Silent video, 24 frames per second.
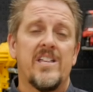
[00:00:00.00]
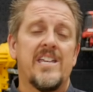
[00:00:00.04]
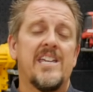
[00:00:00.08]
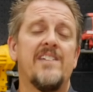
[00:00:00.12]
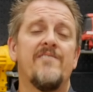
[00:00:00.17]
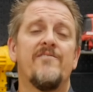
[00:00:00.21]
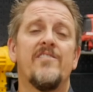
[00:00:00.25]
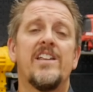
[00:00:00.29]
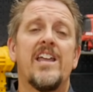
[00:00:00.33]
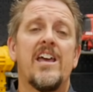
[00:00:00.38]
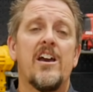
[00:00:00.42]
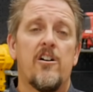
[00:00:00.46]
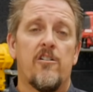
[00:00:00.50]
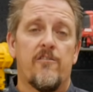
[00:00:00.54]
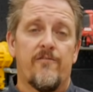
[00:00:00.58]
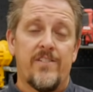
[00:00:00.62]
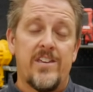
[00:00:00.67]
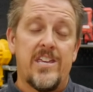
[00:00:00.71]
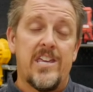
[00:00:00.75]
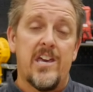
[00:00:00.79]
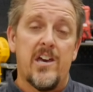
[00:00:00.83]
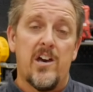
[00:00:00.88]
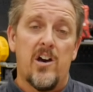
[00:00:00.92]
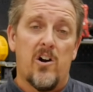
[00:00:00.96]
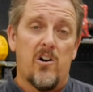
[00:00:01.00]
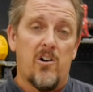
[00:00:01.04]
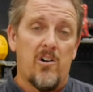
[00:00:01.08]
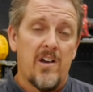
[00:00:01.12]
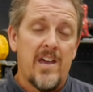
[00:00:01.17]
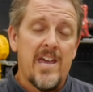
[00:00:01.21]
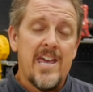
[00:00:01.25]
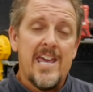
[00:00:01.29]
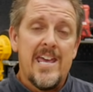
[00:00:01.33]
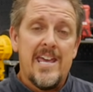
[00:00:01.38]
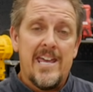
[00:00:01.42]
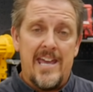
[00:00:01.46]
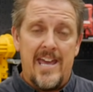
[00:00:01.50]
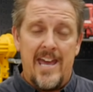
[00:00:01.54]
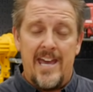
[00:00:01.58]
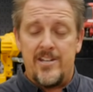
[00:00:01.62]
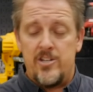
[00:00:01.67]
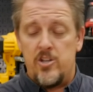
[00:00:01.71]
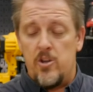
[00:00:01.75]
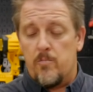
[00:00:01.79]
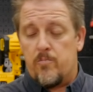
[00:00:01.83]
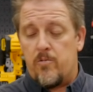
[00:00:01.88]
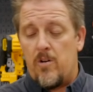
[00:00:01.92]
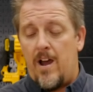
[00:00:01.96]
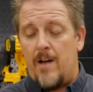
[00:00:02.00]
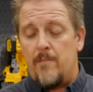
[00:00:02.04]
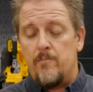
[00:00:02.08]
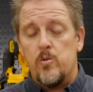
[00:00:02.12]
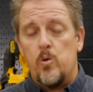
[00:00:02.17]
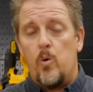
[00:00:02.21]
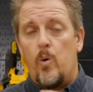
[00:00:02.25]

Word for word: Even L V L, it had no problem